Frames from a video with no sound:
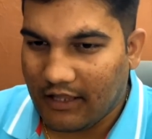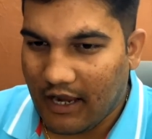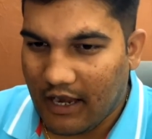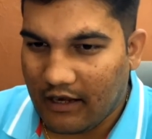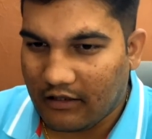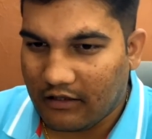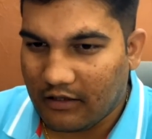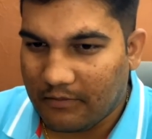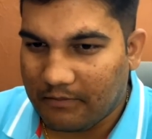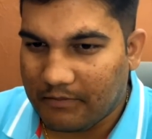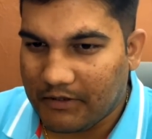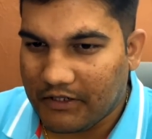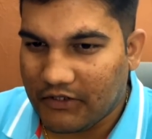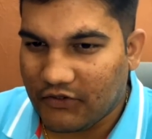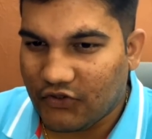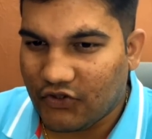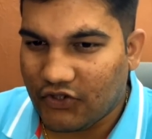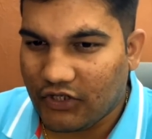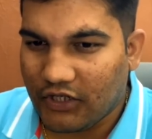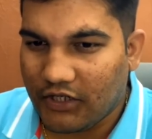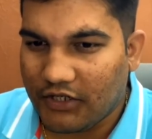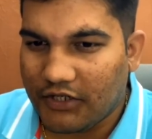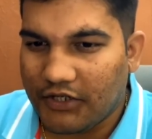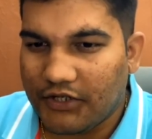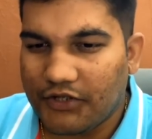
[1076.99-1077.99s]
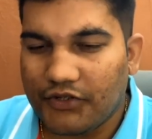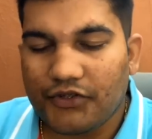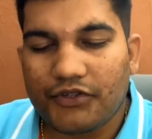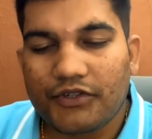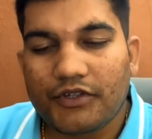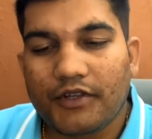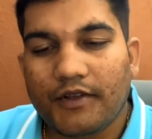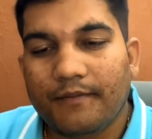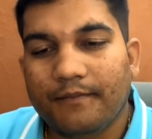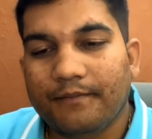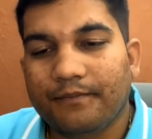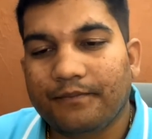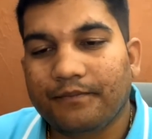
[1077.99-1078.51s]
that the person
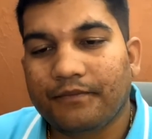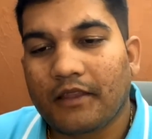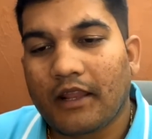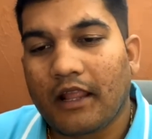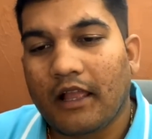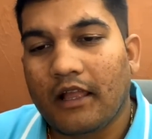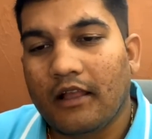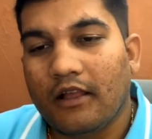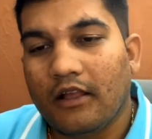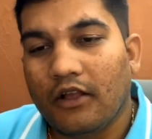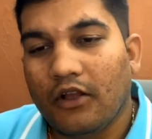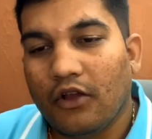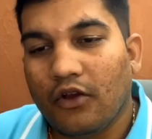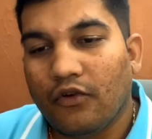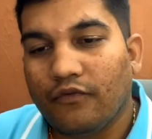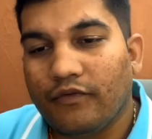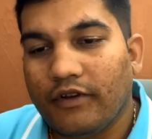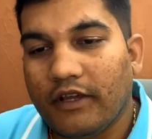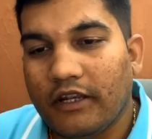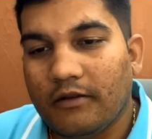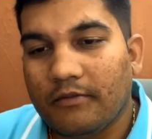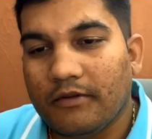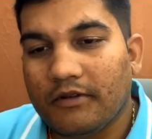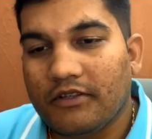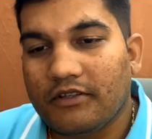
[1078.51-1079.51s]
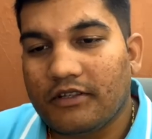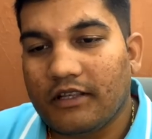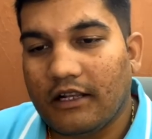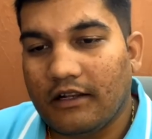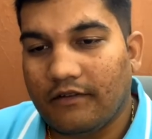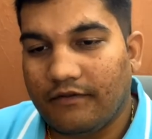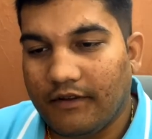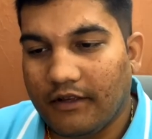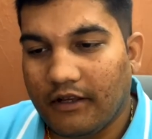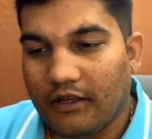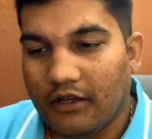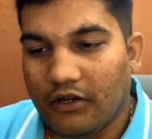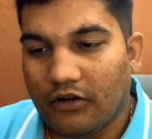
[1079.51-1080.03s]
is very much
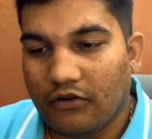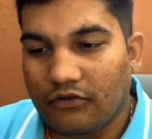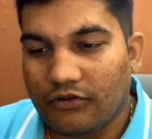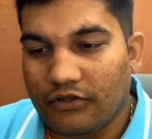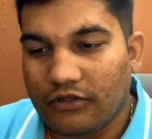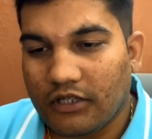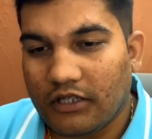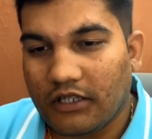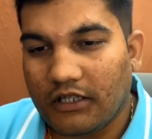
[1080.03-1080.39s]
self-engrossed.